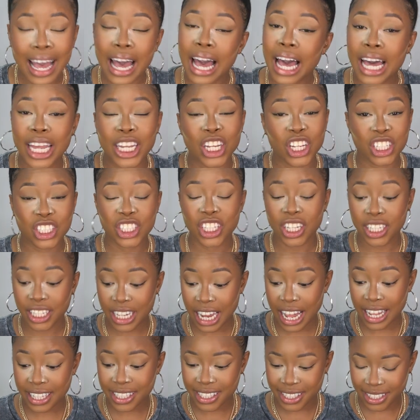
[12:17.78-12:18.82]
I'm not on
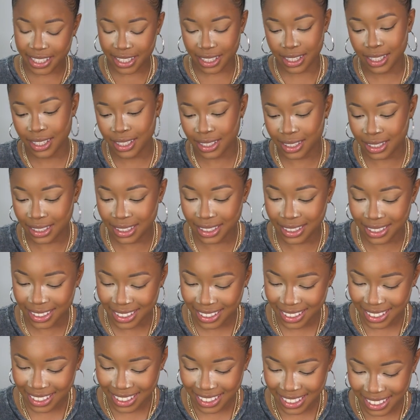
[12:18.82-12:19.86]
that.
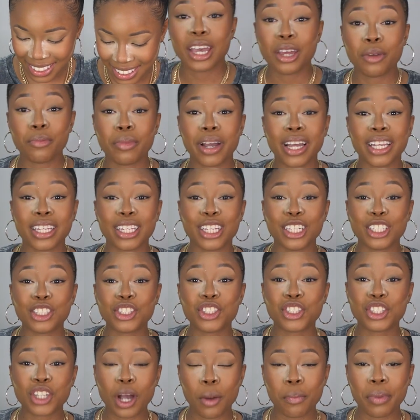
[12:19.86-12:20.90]
In my little
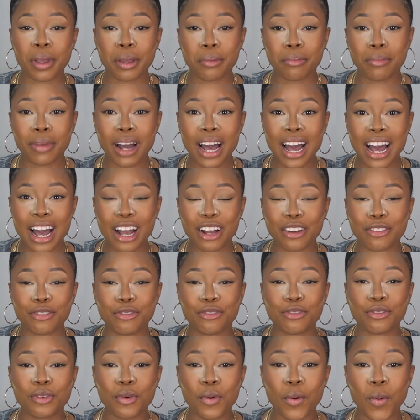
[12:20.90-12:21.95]
shopping bag
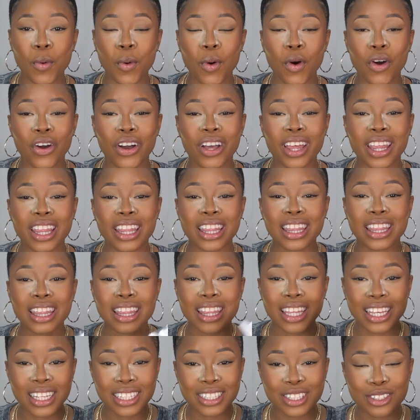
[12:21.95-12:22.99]
for
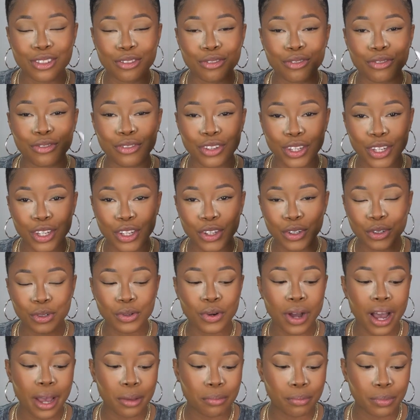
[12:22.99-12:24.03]
this
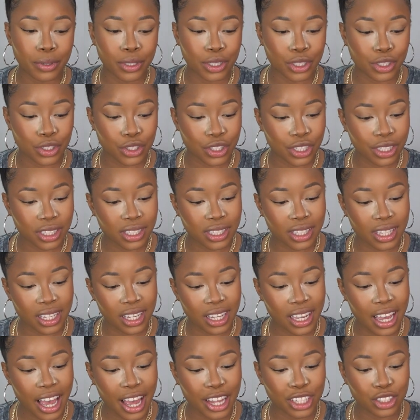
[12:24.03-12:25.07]
video, I purchased
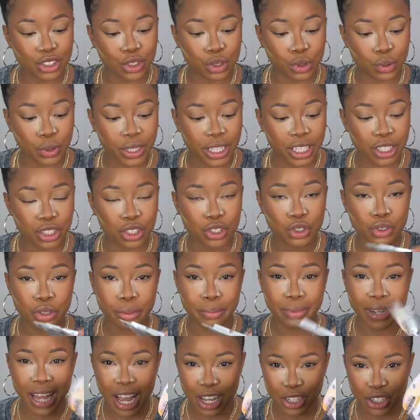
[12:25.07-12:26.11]
the Andrea
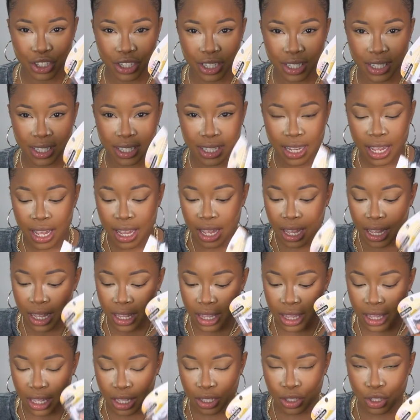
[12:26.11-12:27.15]
strip lashes.
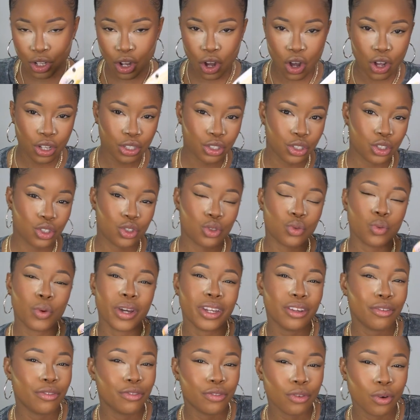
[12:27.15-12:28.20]
This cost
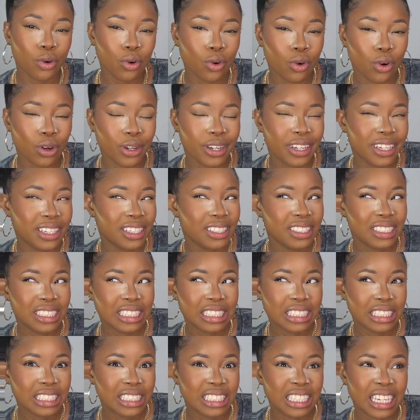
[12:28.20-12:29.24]

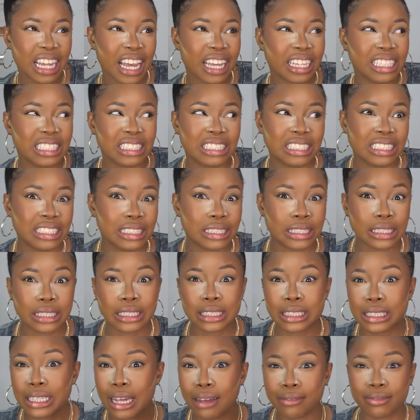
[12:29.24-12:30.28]

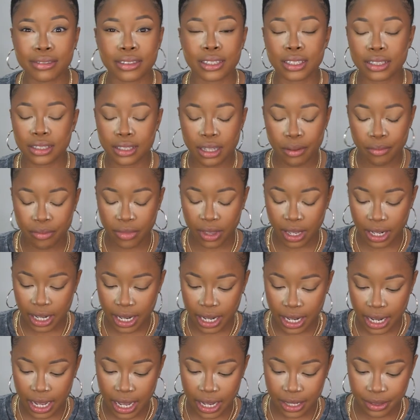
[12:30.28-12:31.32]
$24.97 or something
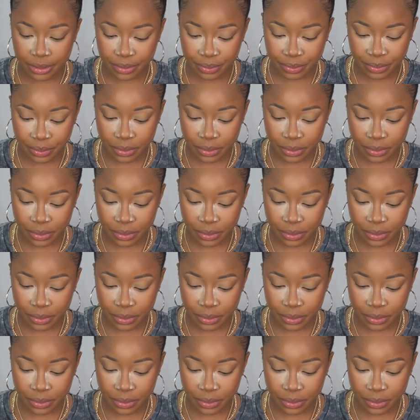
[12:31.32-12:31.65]
like that.